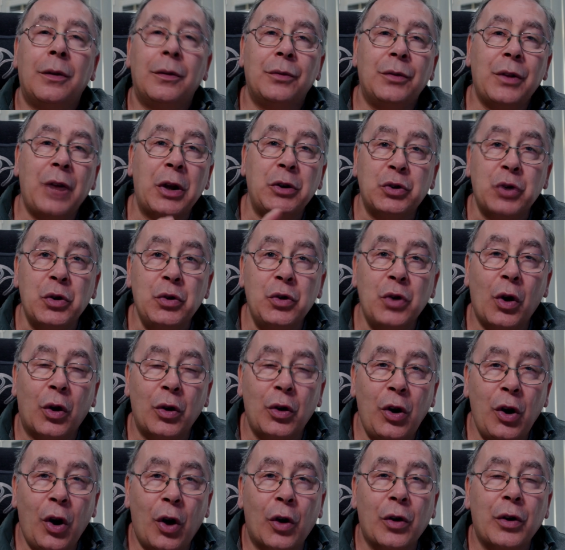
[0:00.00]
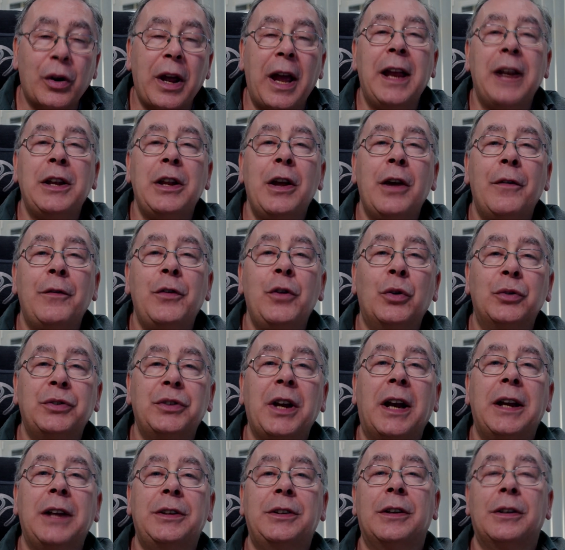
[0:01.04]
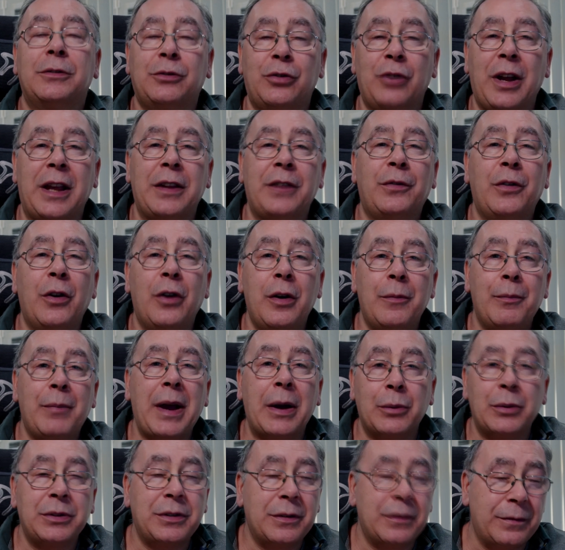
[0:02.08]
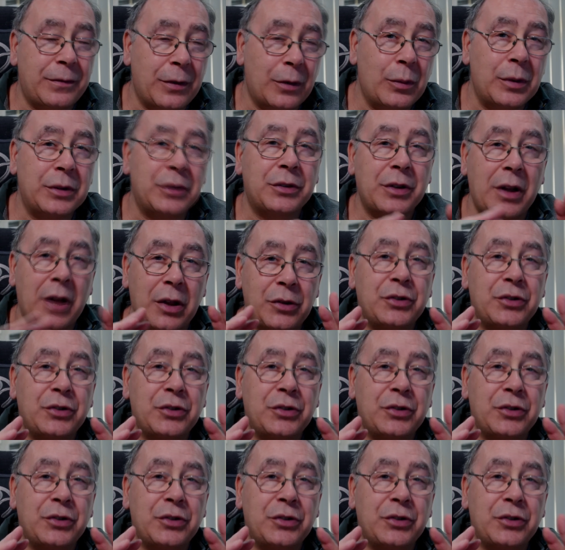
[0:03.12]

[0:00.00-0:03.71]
They do not log any of your data transferring backwards and forwards,